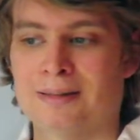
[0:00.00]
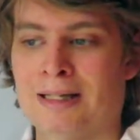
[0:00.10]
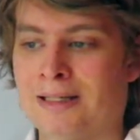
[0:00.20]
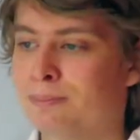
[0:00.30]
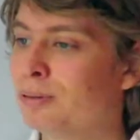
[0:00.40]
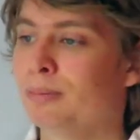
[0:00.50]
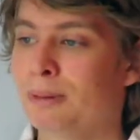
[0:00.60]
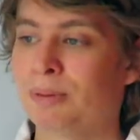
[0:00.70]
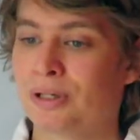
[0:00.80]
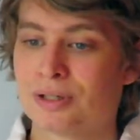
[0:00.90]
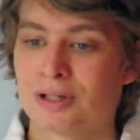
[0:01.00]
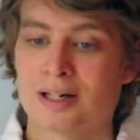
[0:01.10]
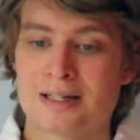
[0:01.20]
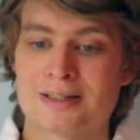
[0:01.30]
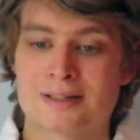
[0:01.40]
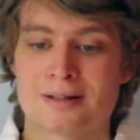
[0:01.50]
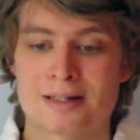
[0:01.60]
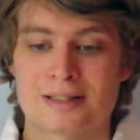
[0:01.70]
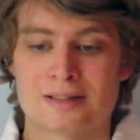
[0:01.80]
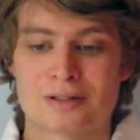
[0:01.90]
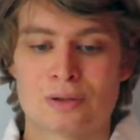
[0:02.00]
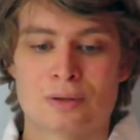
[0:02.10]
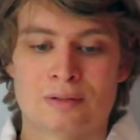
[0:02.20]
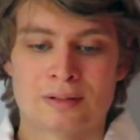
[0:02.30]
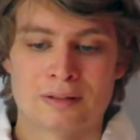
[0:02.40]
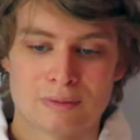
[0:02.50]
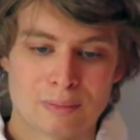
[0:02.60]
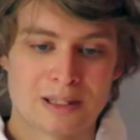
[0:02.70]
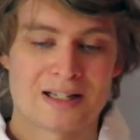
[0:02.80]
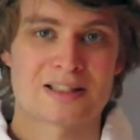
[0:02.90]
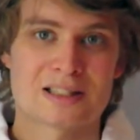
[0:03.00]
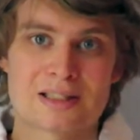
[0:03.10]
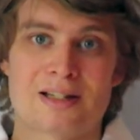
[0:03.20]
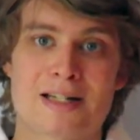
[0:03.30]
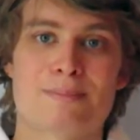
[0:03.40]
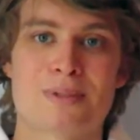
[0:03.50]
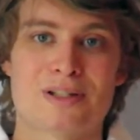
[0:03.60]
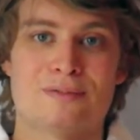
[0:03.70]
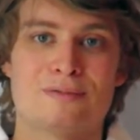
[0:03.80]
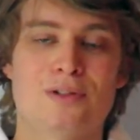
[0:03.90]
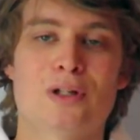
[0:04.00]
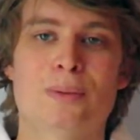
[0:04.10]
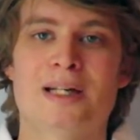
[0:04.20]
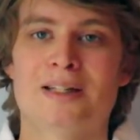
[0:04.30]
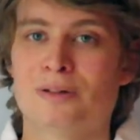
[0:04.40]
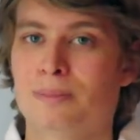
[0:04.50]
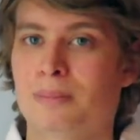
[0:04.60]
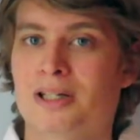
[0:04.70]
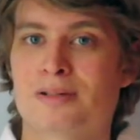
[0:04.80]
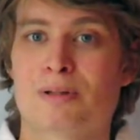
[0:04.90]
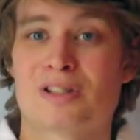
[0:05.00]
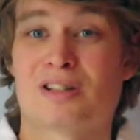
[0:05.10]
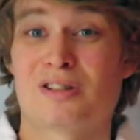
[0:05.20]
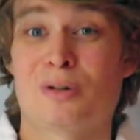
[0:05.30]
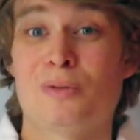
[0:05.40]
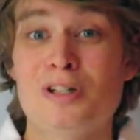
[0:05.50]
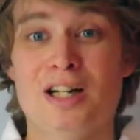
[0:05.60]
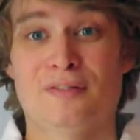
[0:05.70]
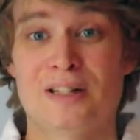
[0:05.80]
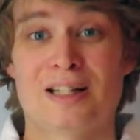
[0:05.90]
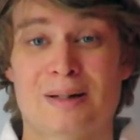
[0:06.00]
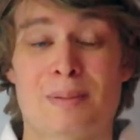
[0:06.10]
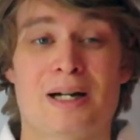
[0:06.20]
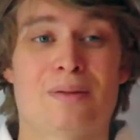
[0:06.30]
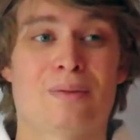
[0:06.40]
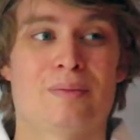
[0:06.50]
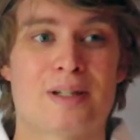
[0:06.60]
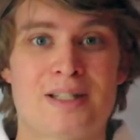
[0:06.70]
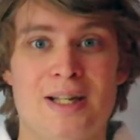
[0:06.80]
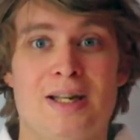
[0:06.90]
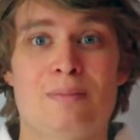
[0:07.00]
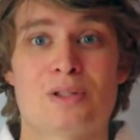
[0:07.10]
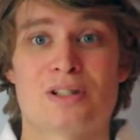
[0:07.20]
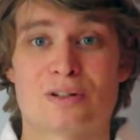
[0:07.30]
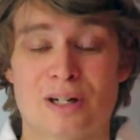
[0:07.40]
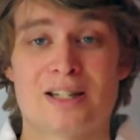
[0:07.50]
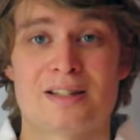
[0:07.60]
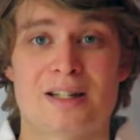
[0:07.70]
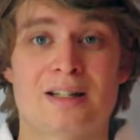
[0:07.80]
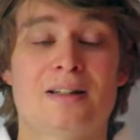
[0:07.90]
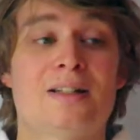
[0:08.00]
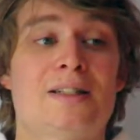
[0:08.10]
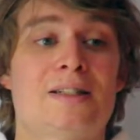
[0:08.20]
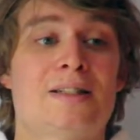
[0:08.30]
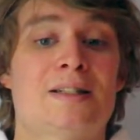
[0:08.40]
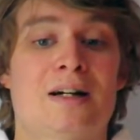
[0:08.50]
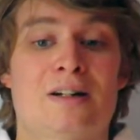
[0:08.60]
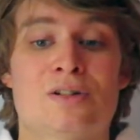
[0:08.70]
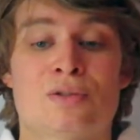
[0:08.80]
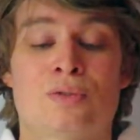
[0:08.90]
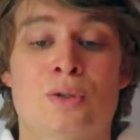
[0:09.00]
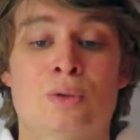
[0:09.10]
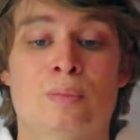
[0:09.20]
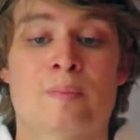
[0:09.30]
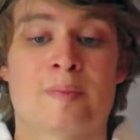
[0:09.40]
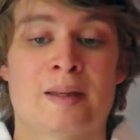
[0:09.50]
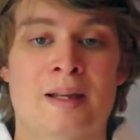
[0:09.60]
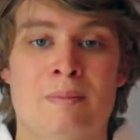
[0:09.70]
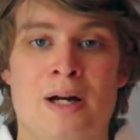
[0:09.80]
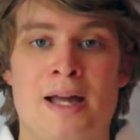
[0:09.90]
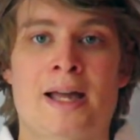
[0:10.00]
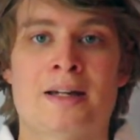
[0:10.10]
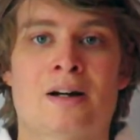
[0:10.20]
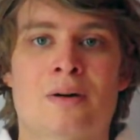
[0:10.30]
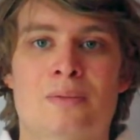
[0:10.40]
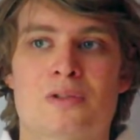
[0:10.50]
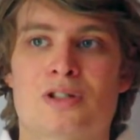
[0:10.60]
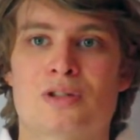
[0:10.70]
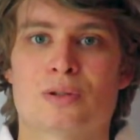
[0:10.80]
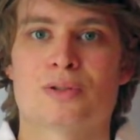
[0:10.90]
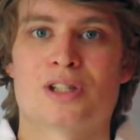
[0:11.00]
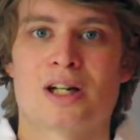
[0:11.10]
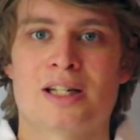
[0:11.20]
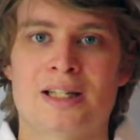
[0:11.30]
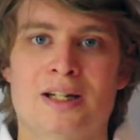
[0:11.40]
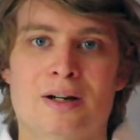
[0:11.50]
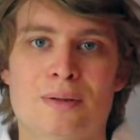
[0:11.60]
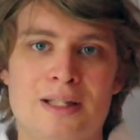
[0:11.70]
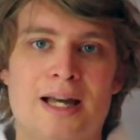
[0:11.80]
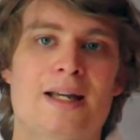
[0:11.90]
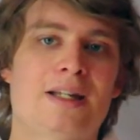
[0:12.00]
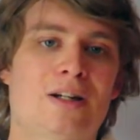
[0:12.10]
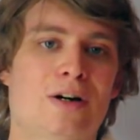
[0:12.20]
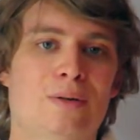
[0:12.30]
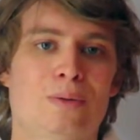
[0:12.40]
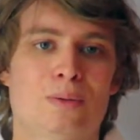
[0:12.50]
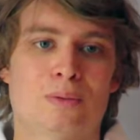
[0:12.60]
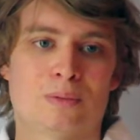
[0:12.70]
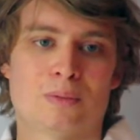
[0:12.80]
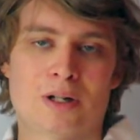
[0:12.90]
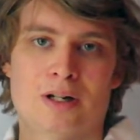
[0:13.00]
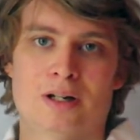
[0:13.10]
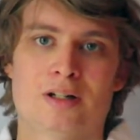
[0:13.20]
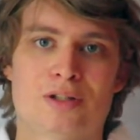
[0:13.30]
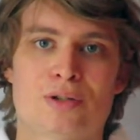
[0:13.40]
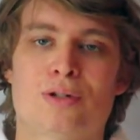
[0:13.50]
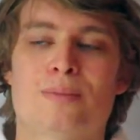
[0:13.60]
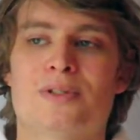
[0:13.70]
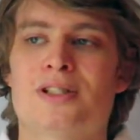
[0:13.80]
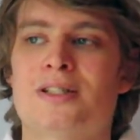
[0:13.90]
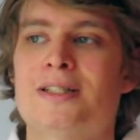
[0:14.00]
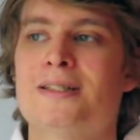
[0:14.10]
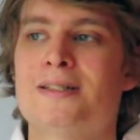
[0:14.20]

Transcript: it's probably because I decided to sort of give them that slight bit of following, not much because I know nothing about the teams or anything. I just thought, in my head, I'll just sort of silently go, yeah, you go uh, Storms.